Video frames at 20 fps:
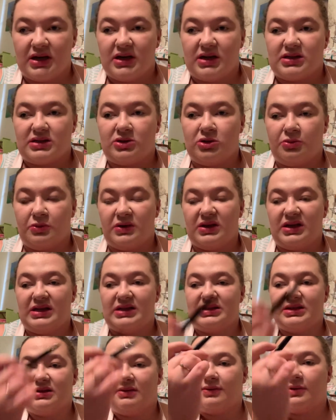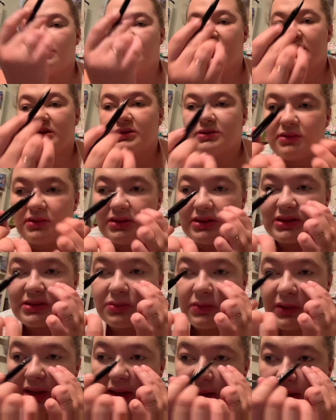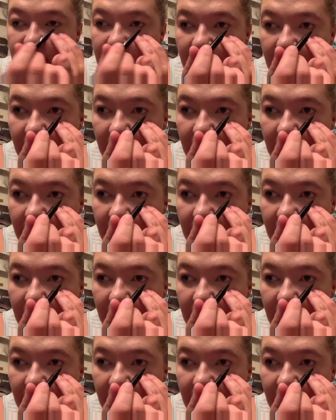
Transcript: super easy for me to do it this way.